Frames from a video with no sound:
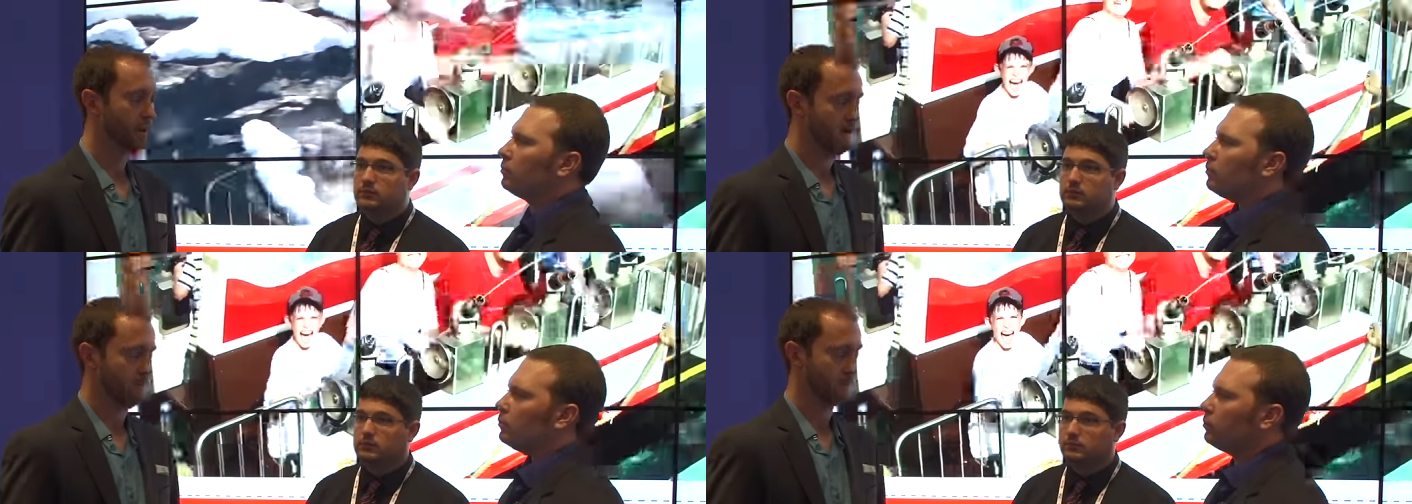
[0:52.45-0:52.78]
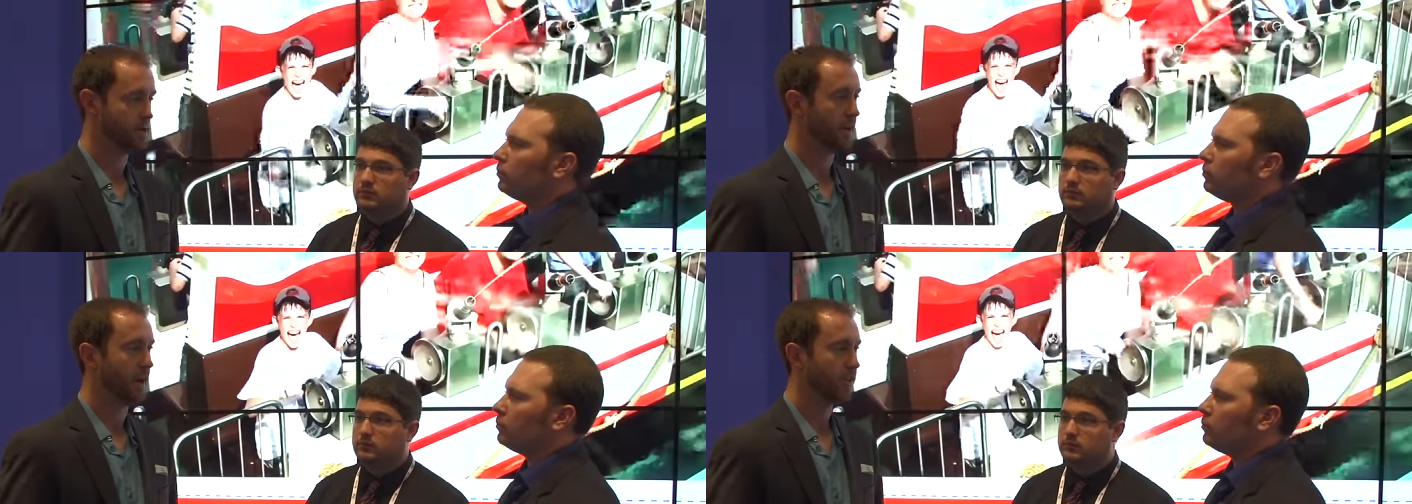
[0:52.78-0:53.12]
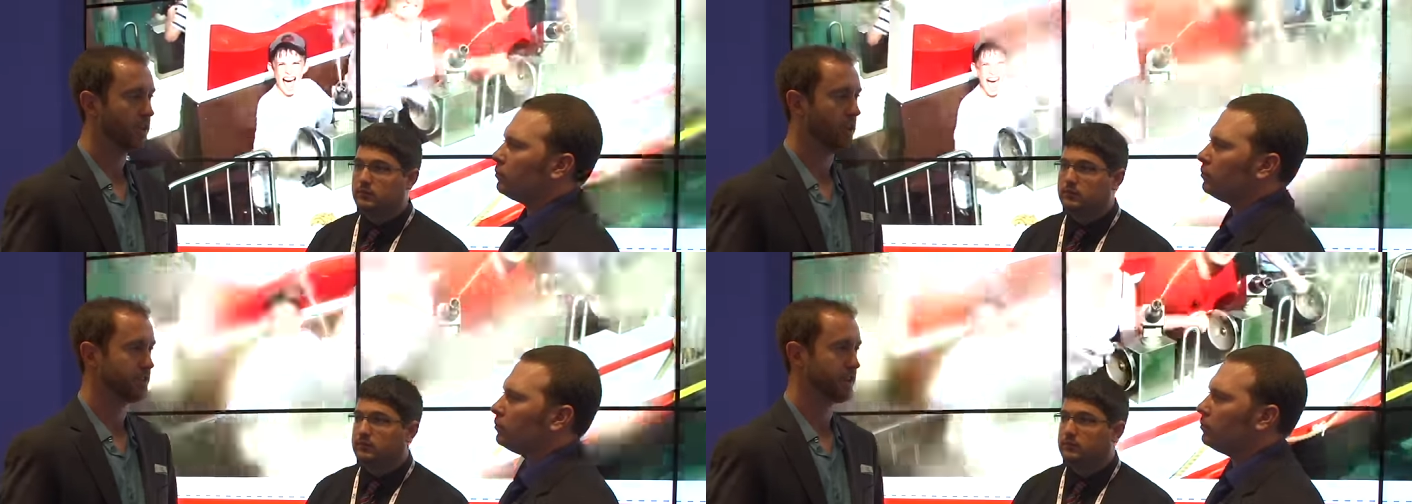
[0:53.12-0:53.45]
Speaker 1: and those mine
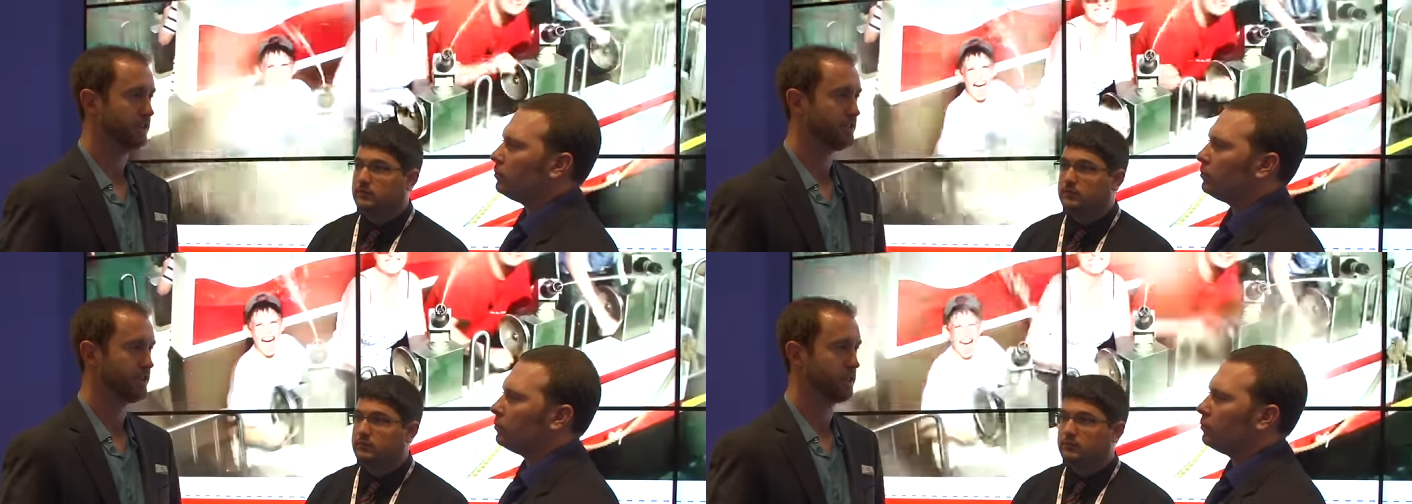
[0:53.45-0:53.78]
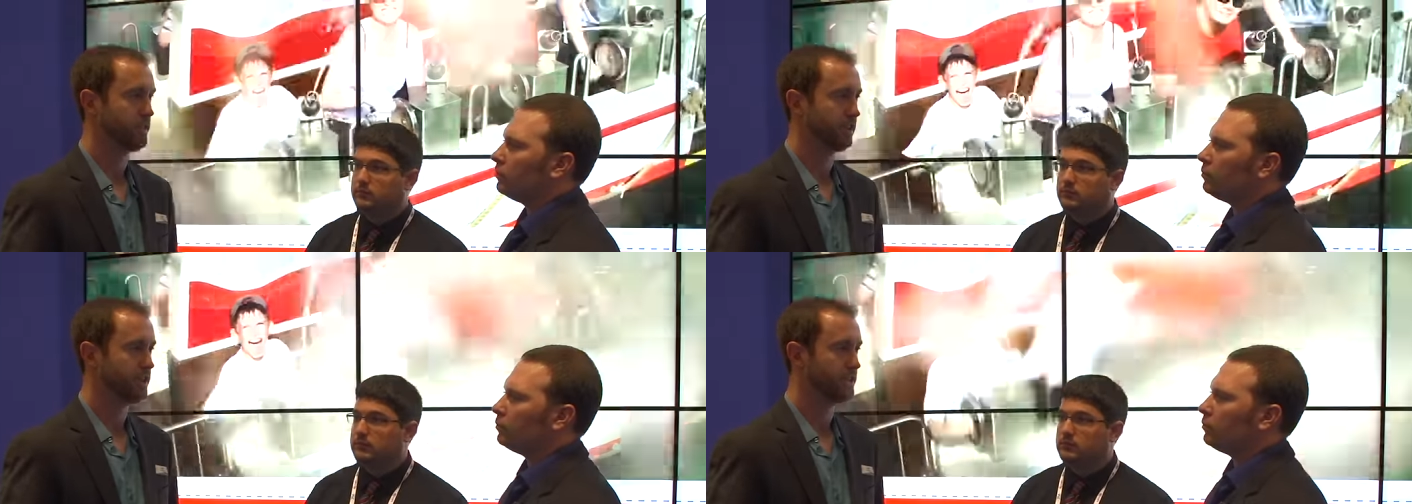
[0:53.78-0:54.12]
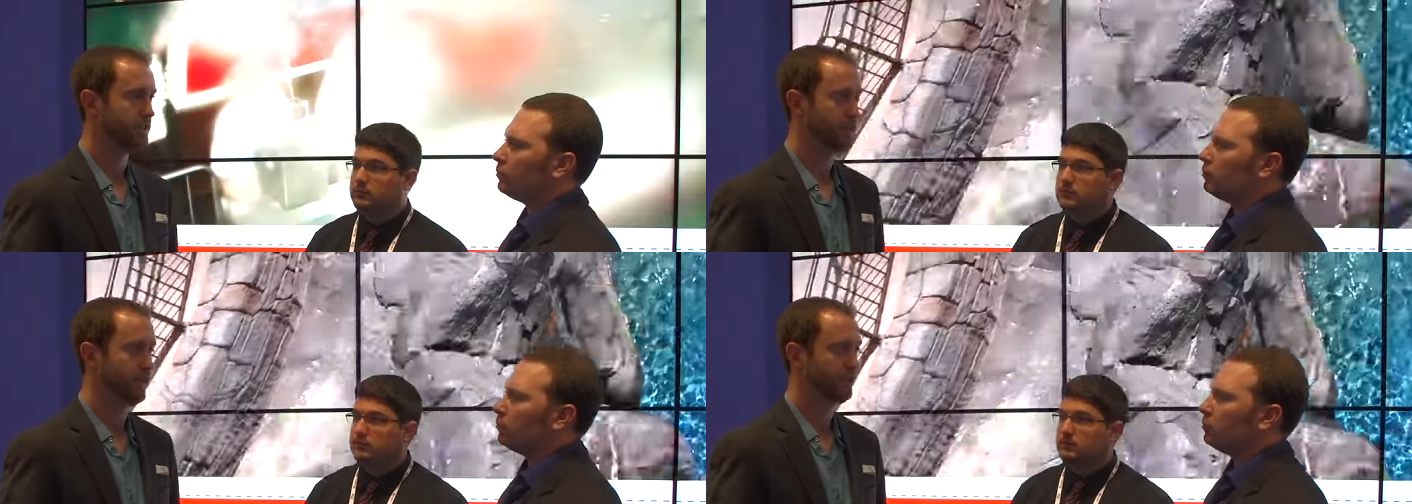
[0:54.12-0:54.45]
cars give us the
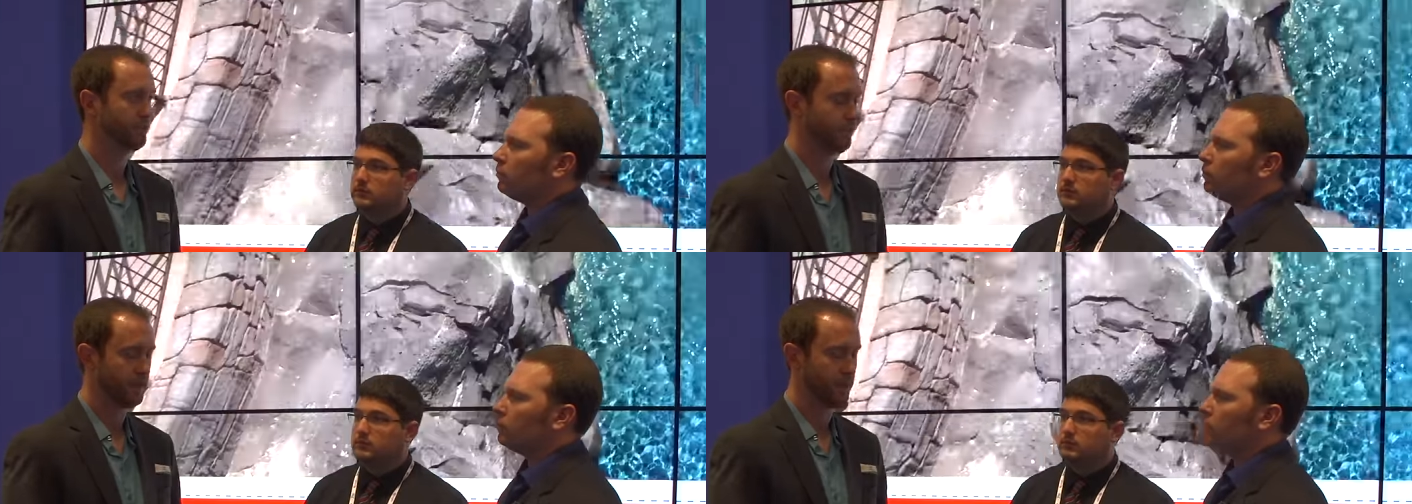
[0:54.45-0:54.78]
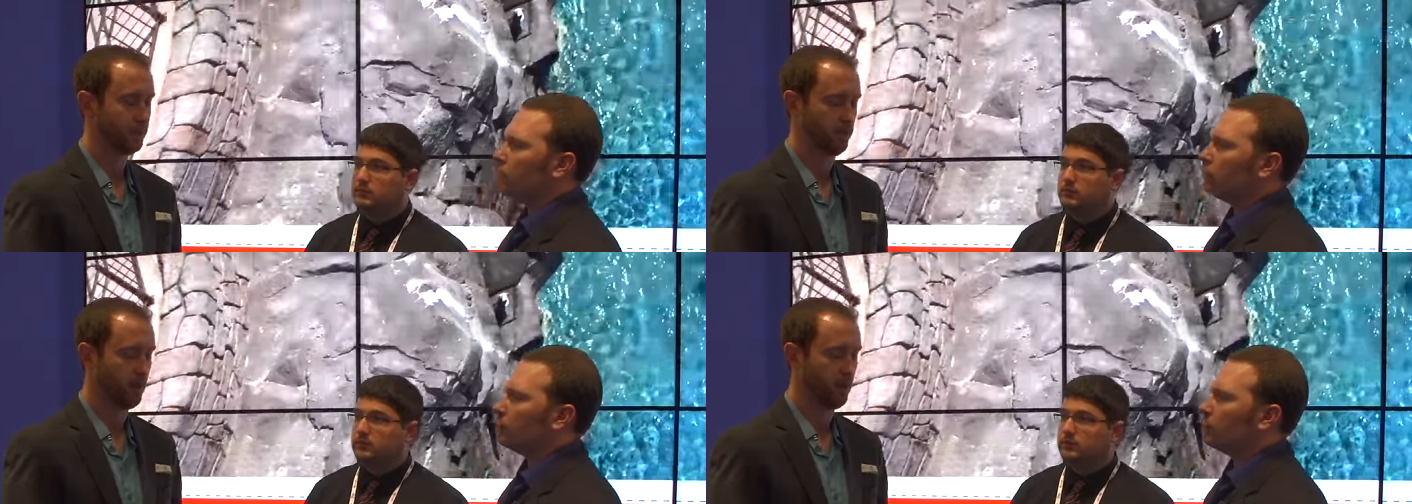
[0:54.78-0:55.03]
ability to be